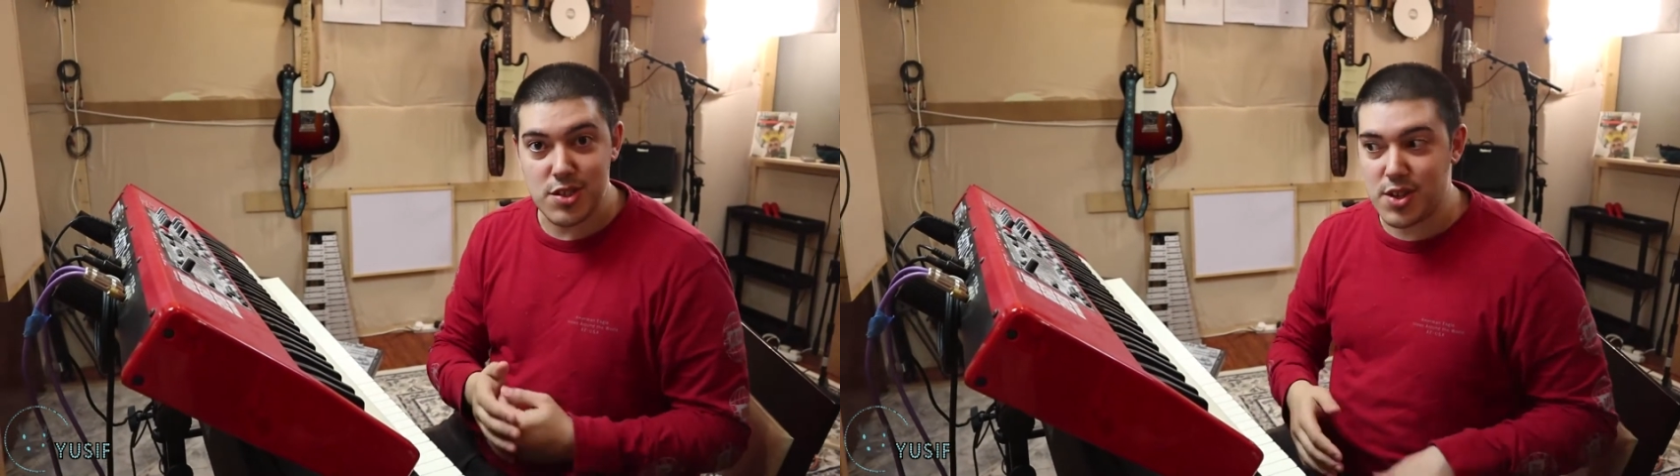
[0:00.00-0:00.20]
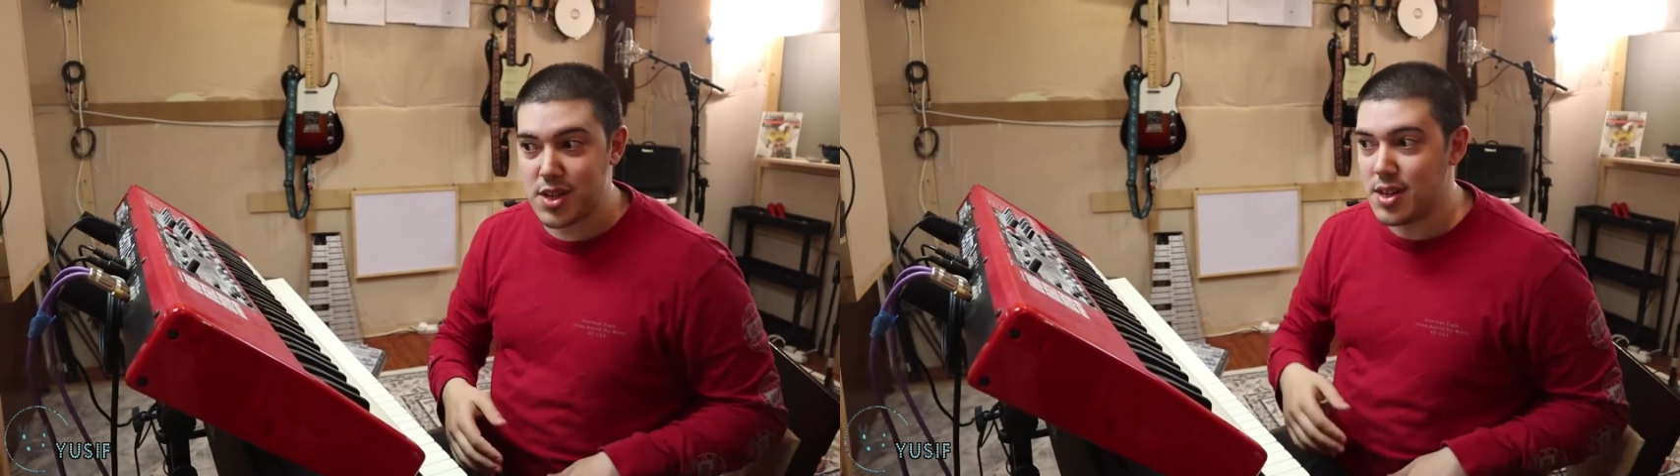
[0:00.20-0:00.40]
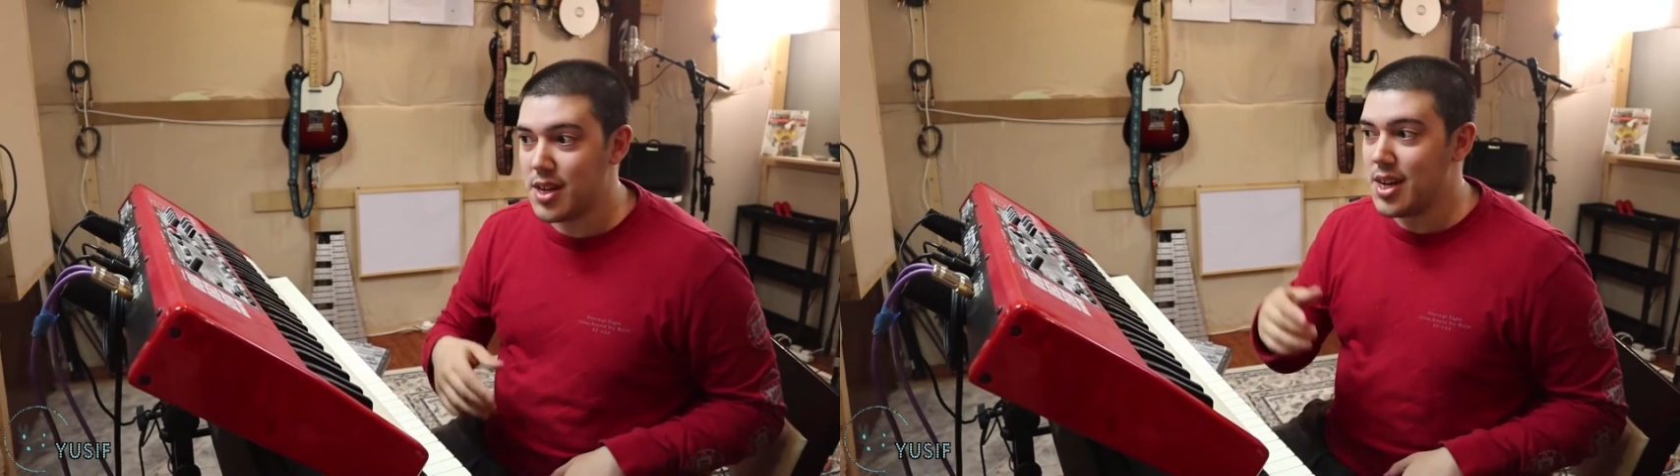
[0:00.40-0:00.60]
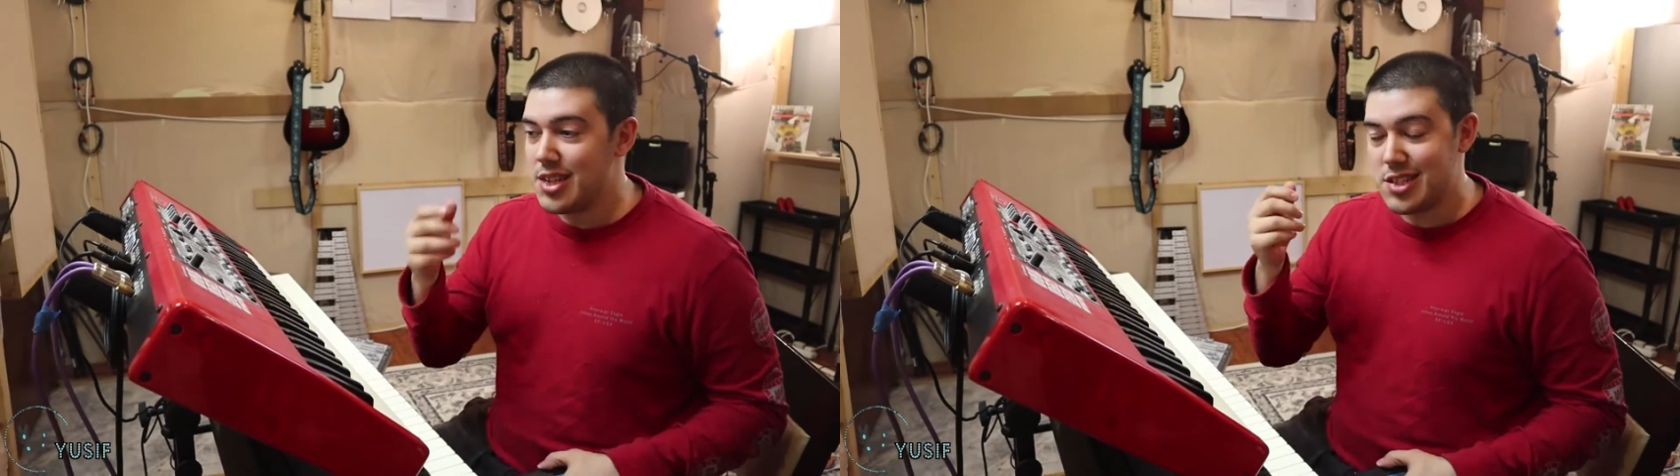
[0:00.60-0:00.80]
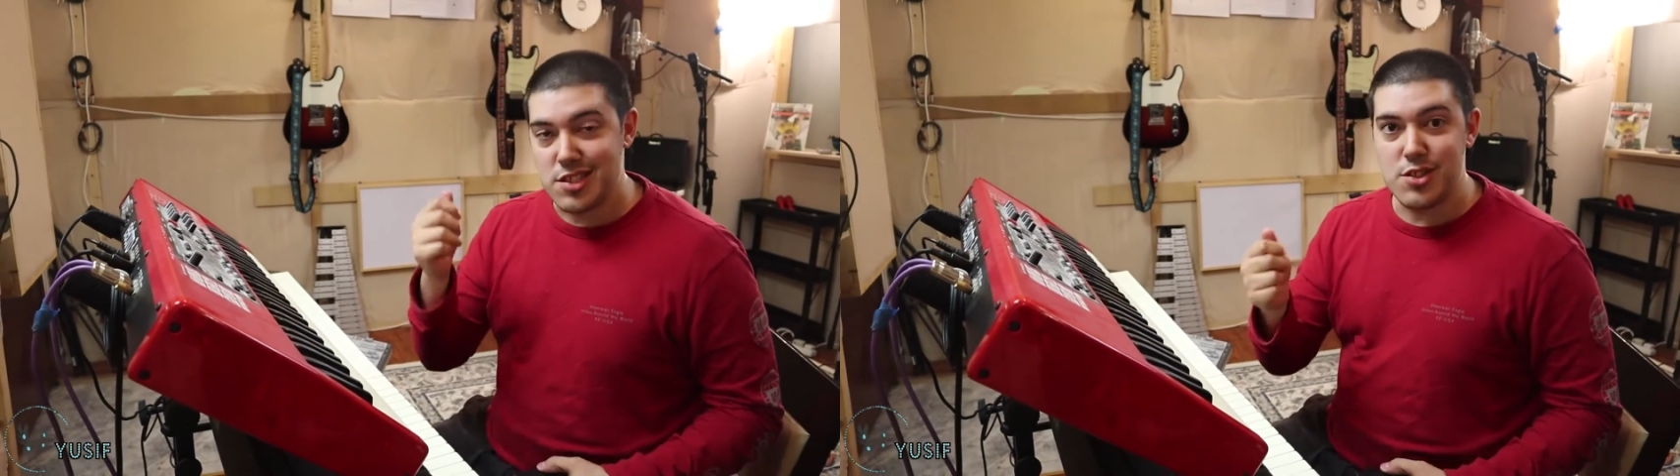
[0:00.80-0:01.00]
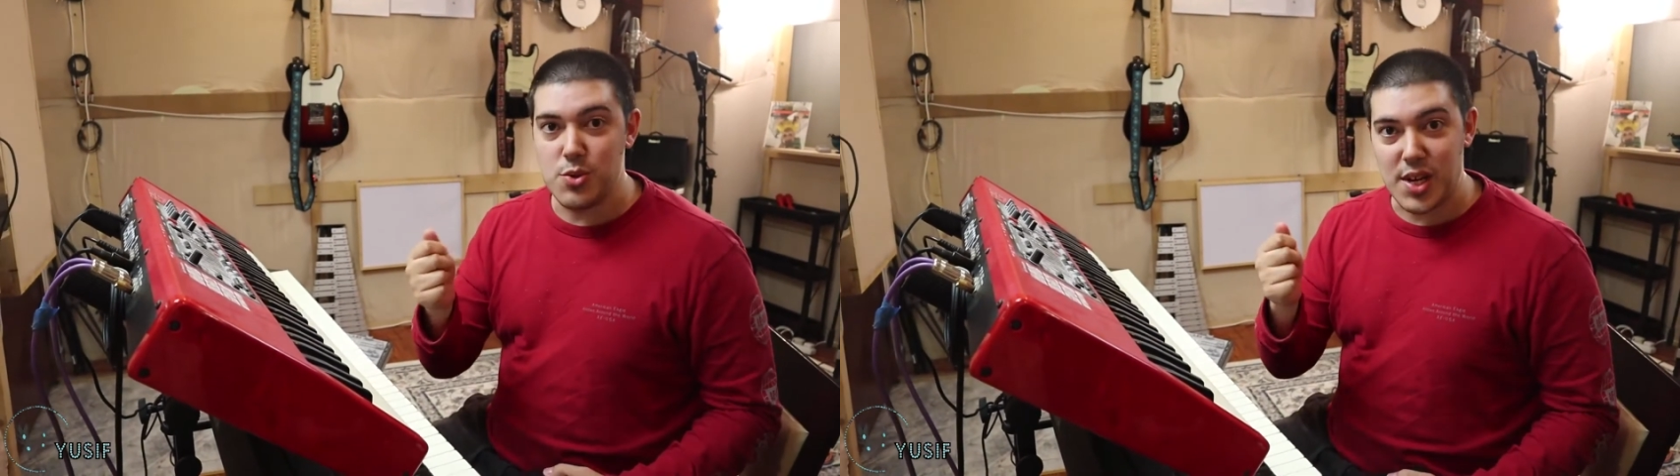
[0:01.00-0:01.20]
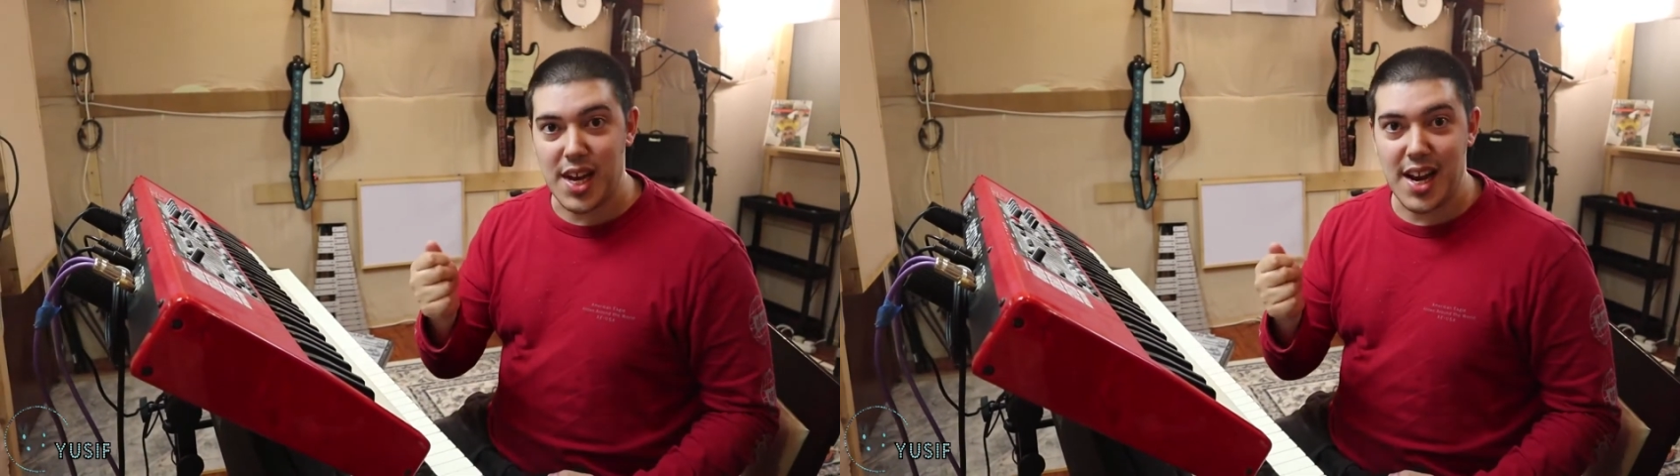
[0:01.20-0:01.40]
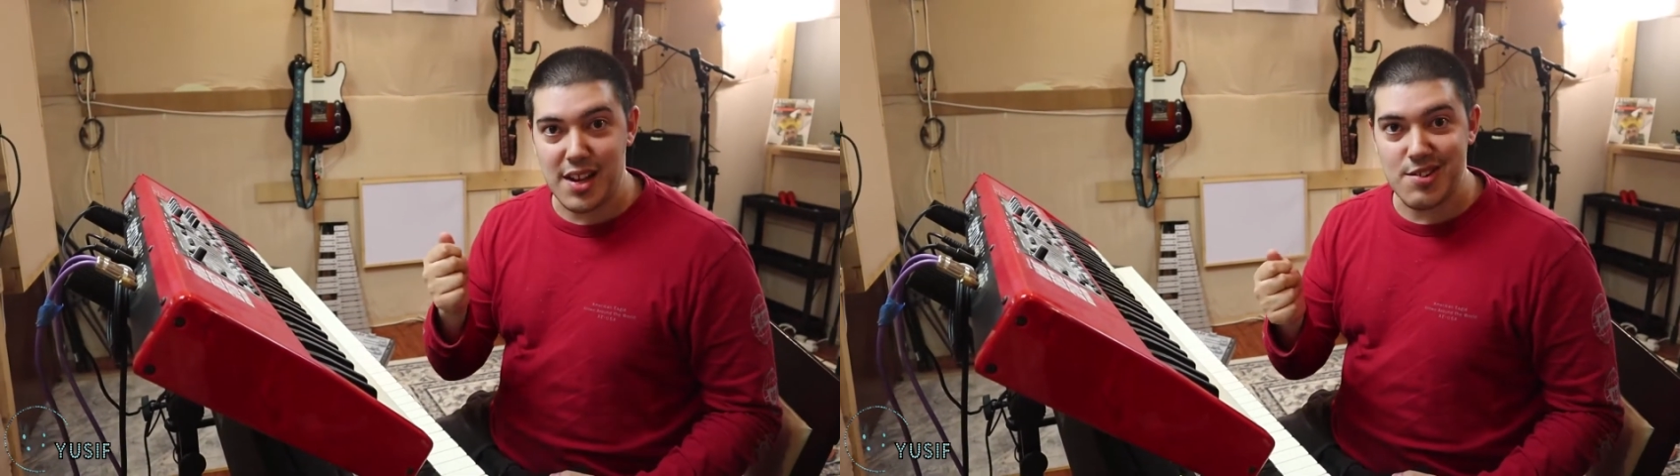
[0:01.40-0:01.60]
You can just do it
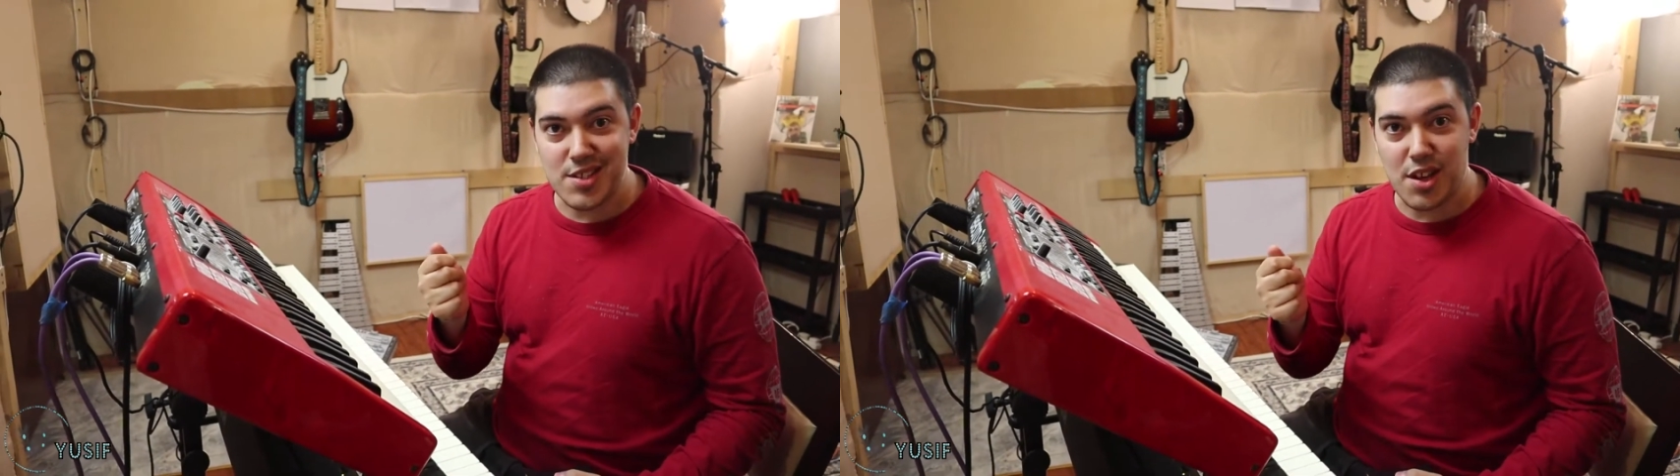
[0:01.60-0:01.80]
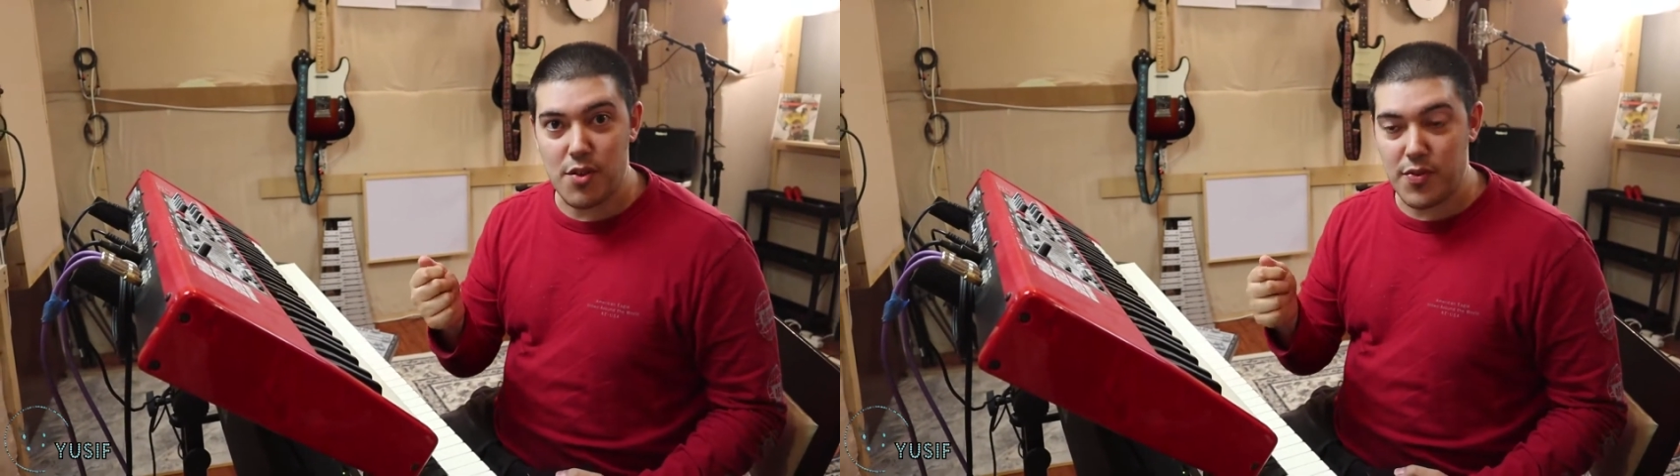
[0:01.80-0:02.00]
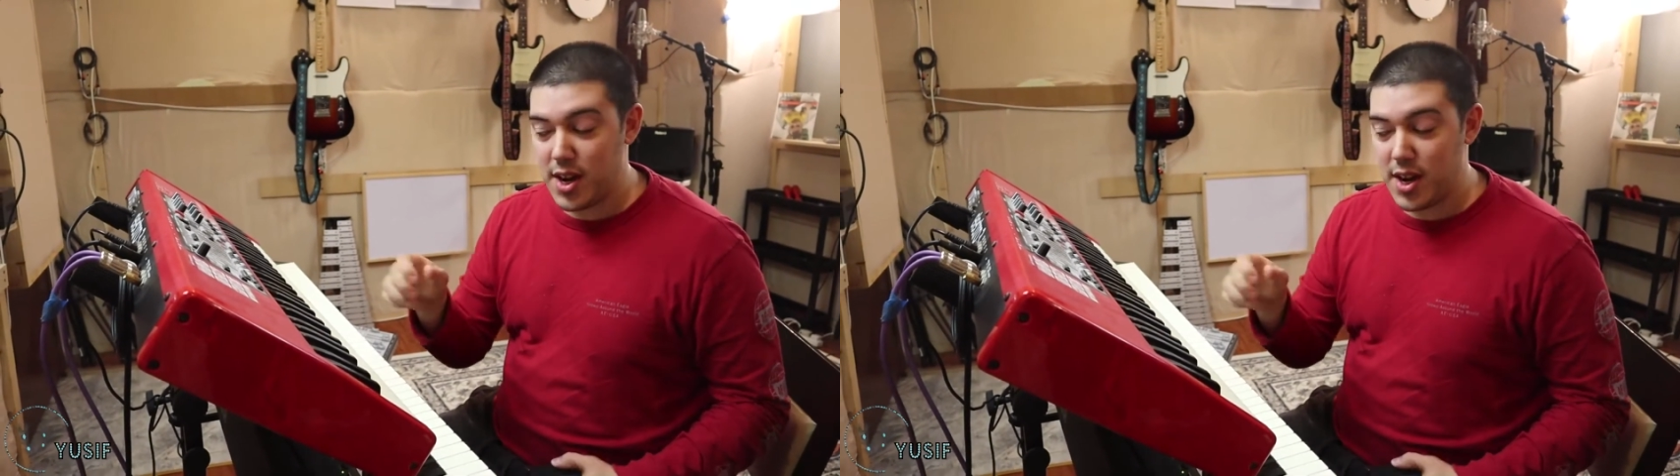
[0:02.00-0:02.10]
kind of yourself,